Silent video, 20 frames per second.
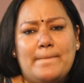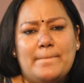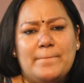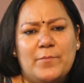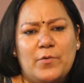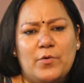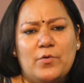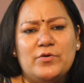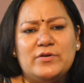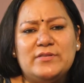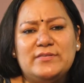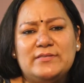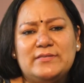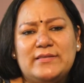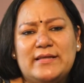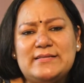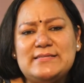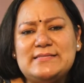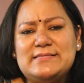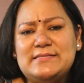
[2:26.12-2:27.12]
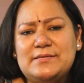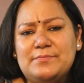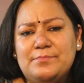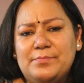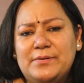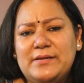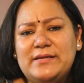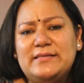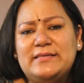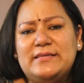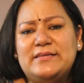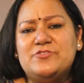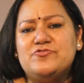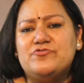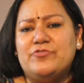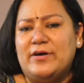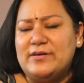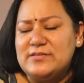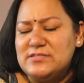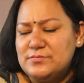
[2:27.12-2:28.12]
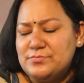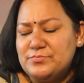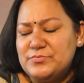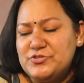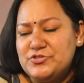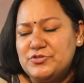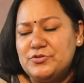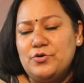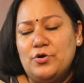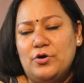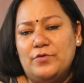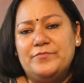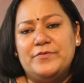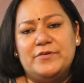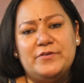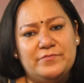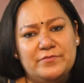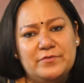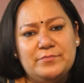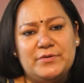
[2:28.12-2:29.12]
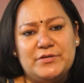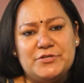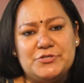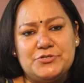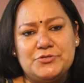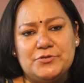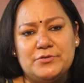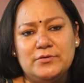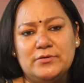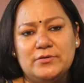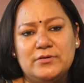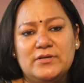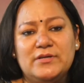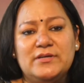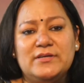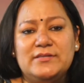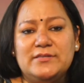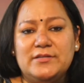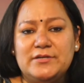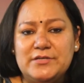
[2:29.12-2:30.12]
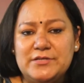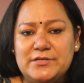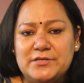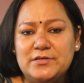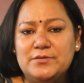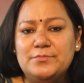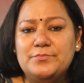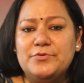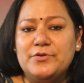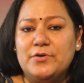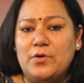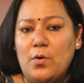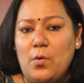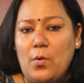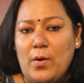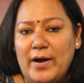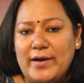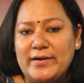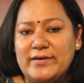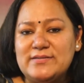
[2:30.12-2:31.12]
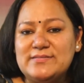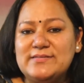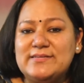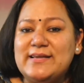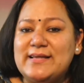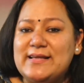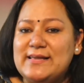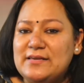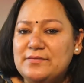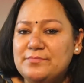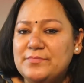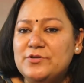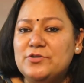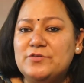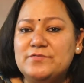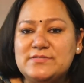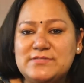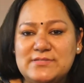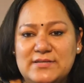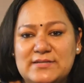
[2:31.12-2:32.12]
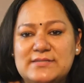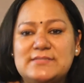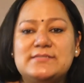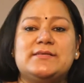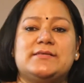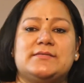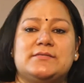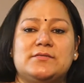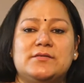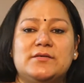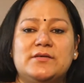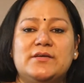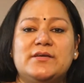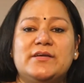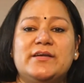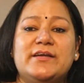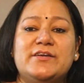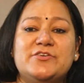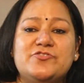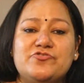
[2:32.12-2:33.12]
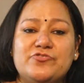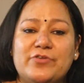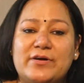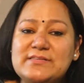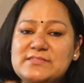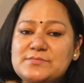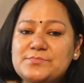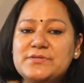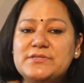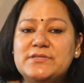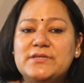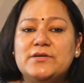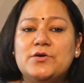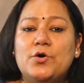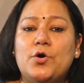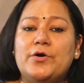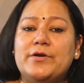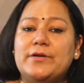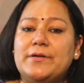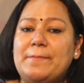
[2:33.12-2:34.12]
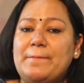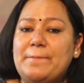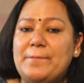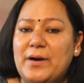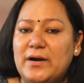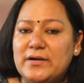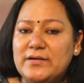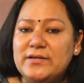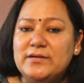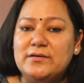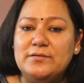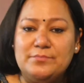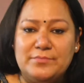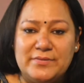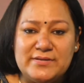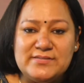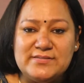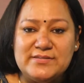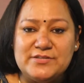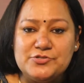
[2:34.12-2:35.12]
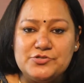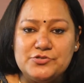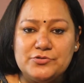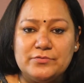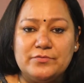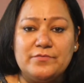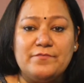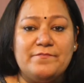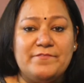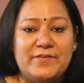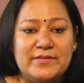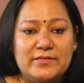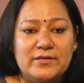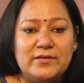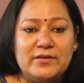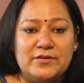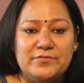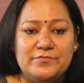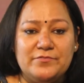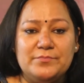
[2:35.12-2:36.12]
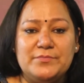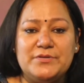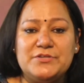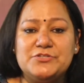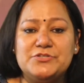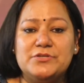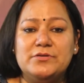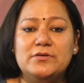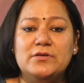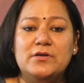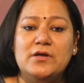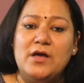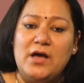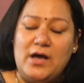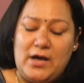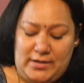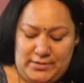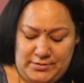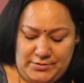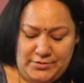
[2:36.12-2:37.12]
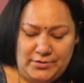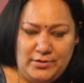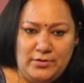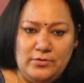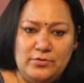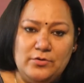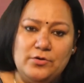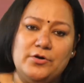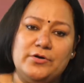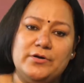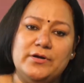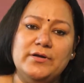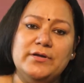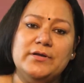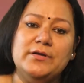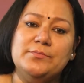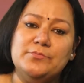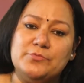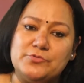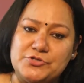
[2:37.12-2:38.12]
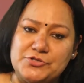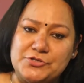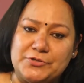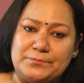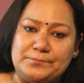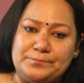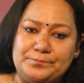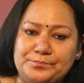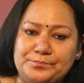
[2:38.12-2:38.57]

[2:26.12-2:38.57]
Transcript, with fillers: more than simply the transmission of information the term requires an element of success in transmitting or imparting a message, whether information, idea, or emotion.